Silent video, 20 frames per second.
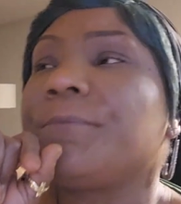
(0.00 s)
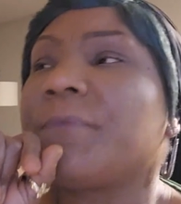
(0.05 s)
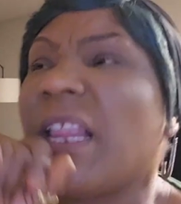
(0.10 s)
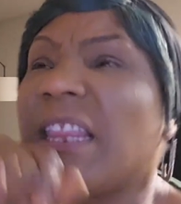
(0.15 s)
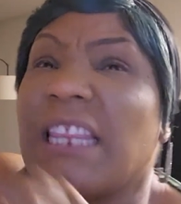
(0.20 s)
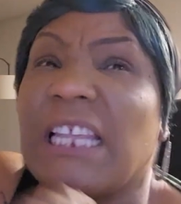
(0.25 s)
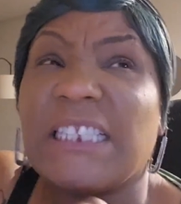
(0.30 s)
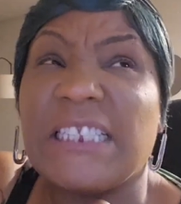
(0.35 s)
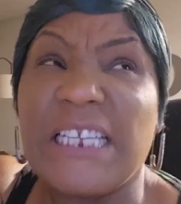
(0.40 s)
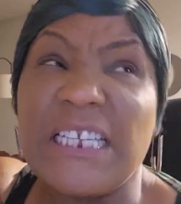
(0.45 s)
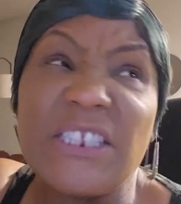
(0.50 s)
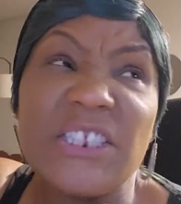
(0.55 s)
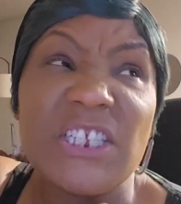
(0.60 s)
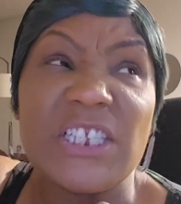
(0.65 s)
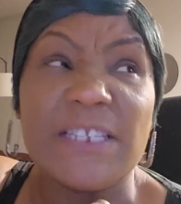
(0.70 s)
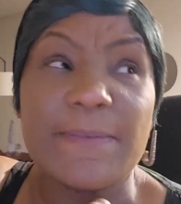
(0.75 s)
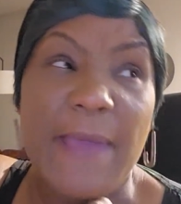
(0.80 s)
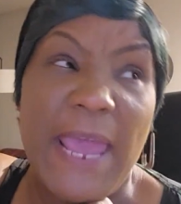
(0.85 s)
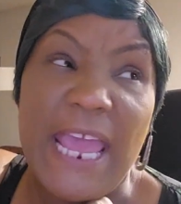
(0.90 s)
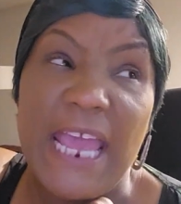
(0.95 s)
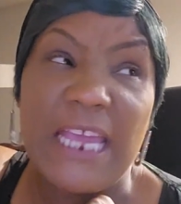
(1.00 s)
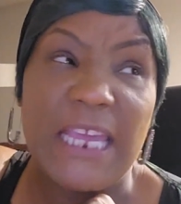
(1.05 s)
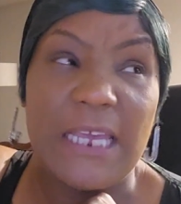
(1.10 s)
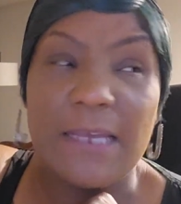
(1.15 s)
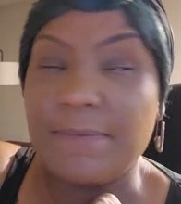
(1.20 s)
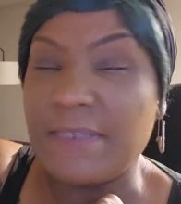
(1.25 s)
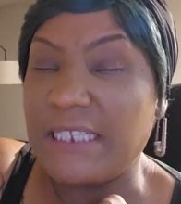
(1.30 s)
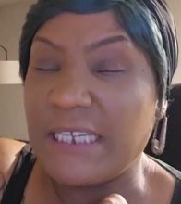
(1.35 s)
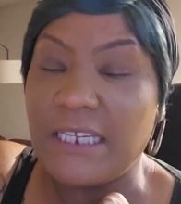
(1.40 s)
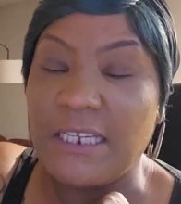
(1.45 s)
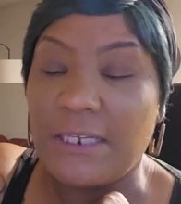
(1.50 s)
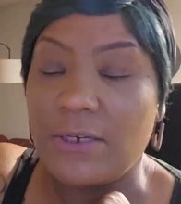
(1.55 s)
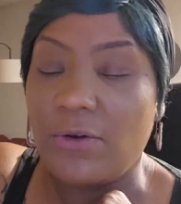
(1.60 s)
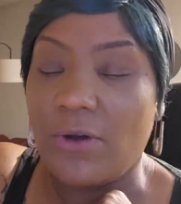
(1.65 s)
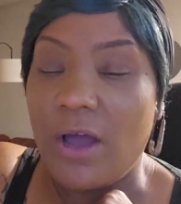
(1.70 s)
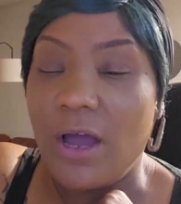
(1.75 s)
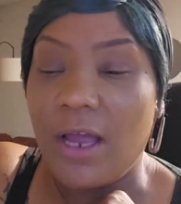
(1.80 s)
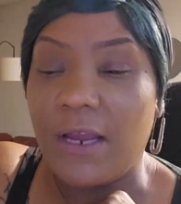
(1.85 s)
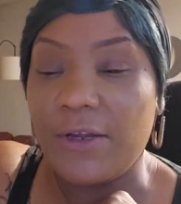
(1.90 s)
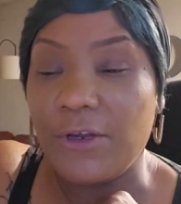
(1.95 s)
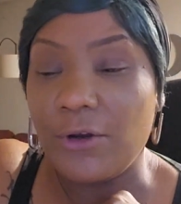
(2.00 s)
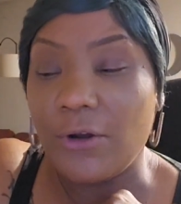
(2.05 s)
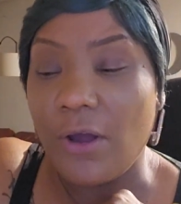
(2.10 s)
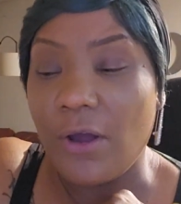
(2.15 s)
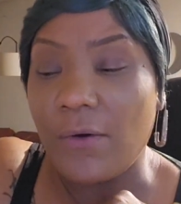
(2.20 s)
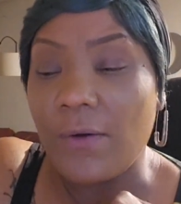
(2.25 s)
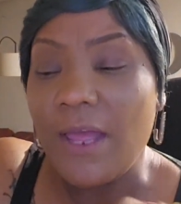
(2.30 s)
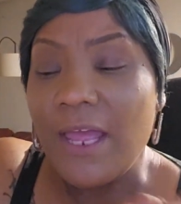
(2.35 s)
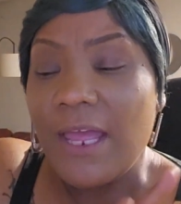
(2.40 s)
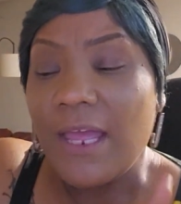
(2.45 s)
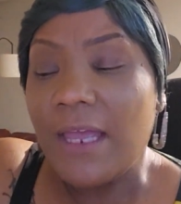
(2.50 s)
Letitia's man keeps cheating on her, you know.